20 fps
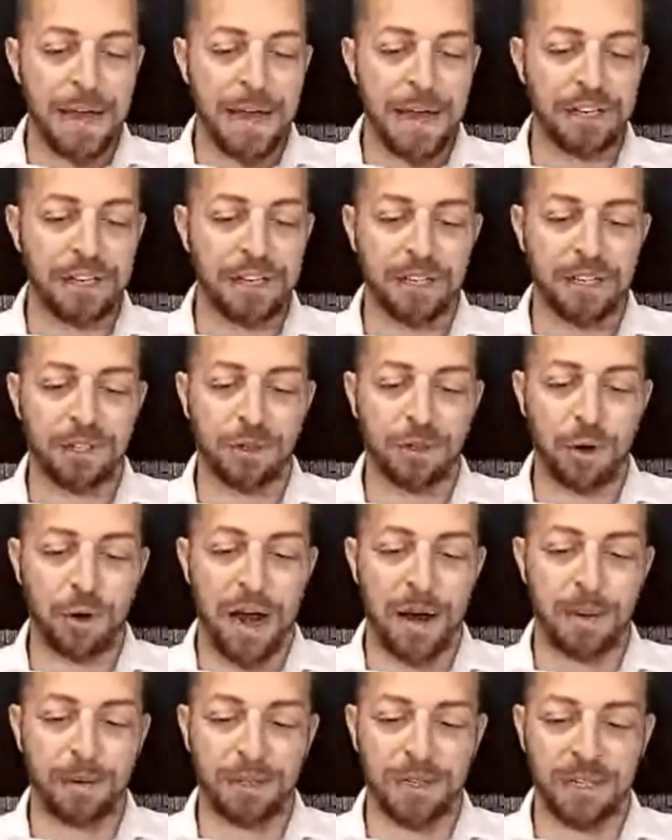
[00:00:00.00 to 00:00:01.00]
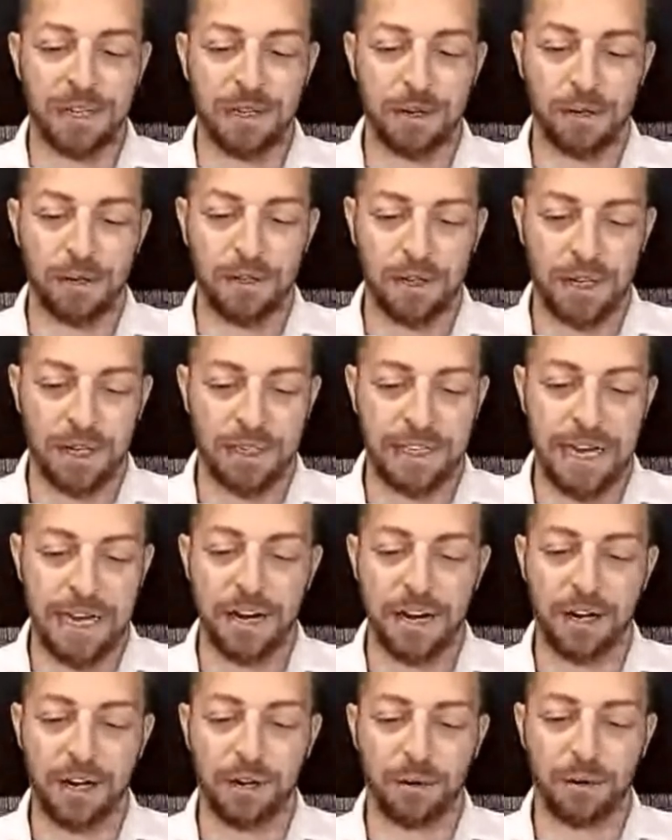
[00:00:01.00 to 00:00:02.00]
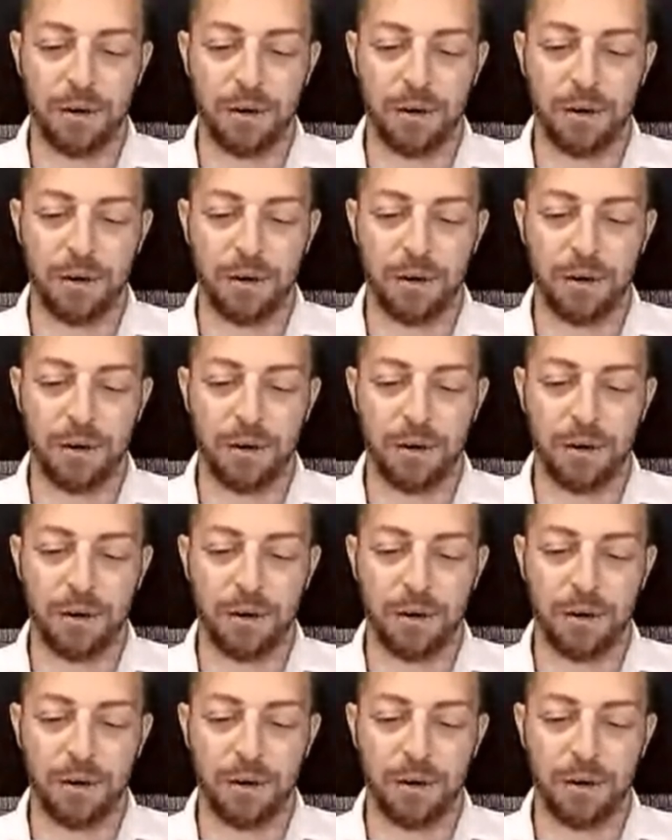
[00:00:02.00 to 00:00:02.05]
beijing scrambled to c- contain a